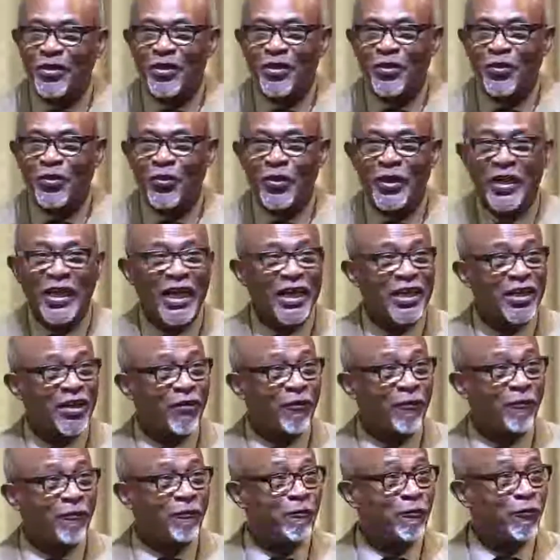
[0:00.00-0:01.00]
we had a
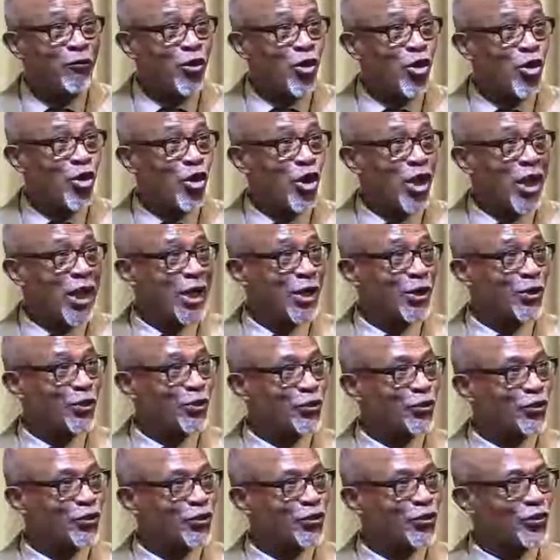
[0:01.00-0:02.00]
full
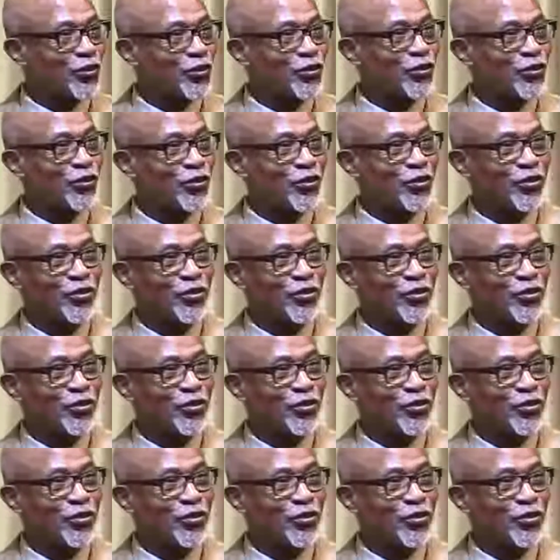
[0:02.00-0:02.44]
house.